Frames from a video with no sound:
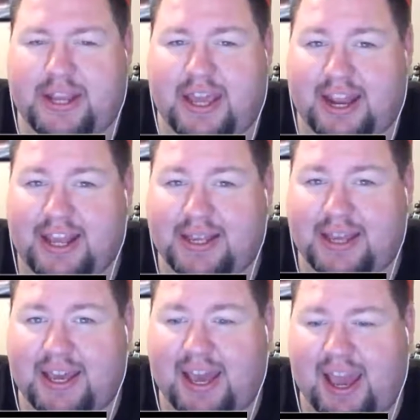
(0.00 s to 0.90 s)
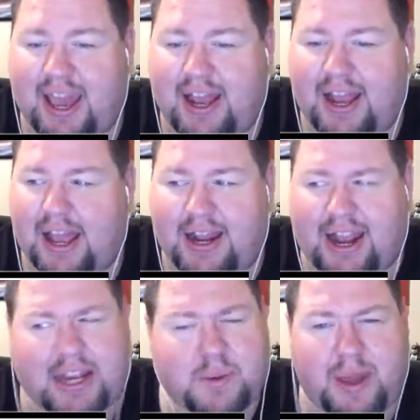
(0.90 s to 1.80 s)
it easy. And
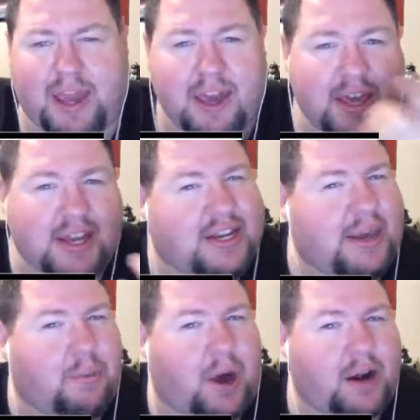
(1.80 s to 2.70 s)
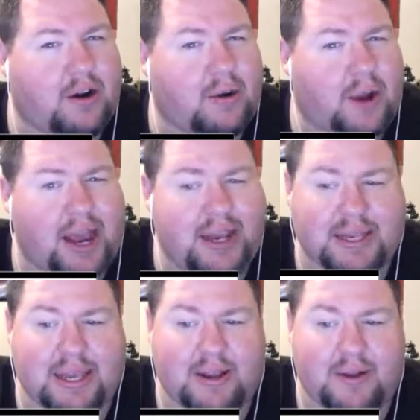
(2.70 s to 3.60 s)
next week, Deepwater
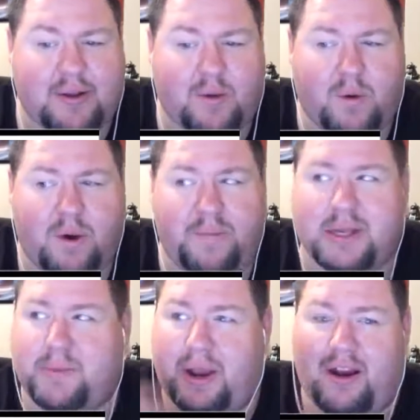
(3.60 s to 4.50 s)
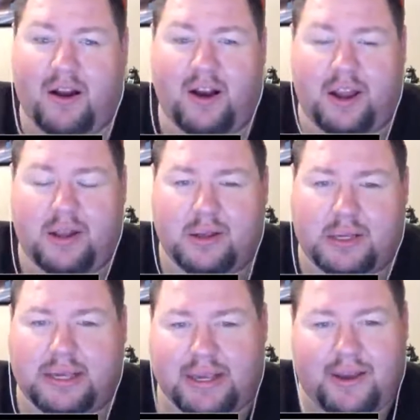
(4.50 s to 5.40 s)
Horizon or Miss
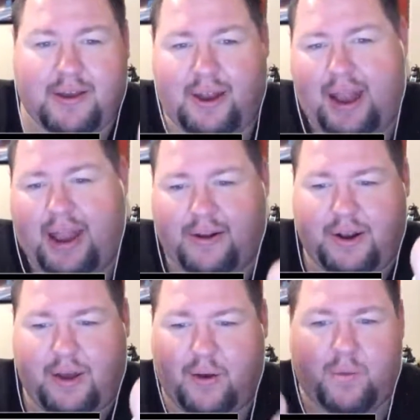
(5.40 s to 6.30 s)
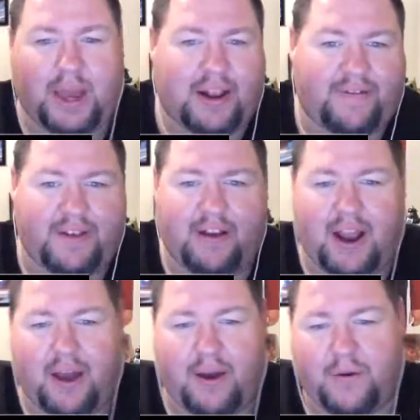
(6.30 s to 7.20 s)
Peregrine's. I don't know. We got to figure
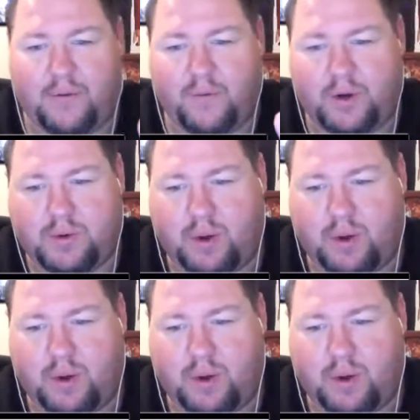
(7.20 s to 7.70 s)
out which one we're going